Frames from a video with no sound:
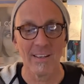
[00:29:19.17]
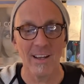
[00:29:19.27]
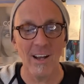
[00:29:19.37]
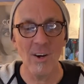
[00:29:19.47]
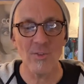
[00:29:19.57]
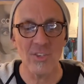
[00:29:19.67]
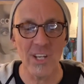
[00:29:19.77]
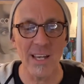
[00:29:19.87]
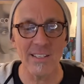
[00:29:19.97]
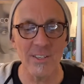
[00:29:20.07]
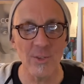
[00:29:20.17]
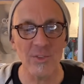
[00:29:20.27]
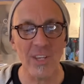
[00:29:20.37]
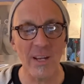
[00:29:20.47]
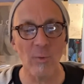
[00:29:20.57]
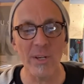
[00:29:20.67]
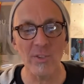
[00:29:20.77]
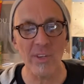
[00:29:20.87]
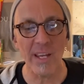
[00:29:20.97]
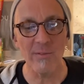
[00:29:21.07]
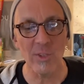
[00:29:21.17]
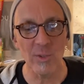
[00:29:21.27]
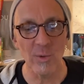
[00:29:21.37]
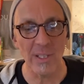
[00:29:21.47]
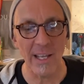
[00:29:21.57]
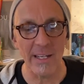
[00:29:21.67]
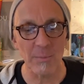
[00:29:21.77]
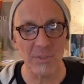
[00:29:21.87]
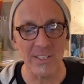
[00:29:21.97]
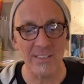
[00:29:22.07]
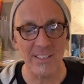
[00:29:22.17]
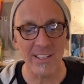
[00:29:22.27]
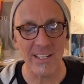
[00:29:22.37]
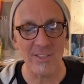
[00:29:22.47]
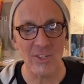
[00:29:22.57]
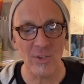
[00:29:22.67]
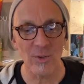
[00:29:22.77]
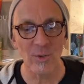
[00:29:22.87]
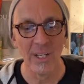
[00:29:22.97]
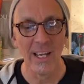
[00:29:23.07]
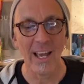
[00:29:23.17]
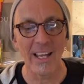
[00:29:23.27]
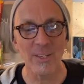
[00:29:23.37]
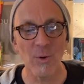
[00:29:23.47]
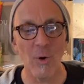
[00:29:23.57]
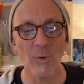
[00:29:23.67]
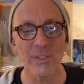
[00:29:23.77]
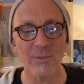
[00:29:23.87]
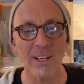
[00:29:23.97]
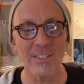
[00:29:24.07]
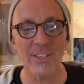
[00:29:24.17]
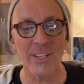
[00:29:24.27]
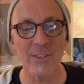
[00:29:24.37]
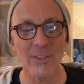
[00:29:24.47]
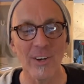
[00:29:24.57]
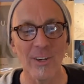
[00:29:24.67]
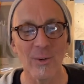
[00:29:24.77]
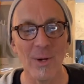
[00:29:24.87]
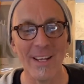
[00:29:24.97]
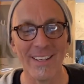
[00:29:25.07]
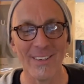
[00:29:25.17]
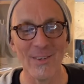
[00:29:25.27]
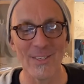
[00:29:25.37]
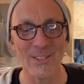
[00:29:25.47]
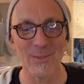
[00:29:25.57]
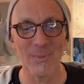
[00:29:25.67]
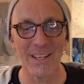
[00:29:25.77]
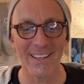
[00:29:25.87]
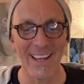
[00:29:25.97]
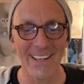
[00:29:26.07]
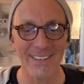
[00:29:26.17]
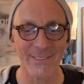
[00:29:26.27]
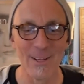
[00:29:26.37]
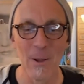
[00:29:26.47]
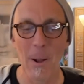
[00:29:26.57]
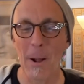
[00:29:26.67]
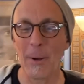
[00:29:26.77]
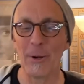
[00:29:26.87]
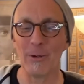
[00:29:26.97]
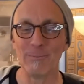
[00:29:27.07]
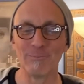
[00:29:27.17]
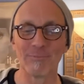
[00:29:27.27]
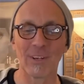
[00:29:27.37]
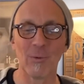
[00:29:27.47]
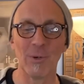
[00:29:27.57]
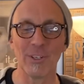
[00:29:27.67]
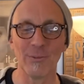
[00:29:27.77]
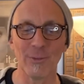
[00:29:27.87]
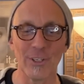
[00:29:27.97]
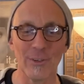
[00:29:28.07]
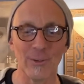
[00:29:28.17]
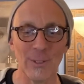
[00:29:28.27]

Oh, Jen, you're saying Rachel gave you a light up Seize the Day too, and you always flash it at your daughter when she's being negative. Oh, well, good for you.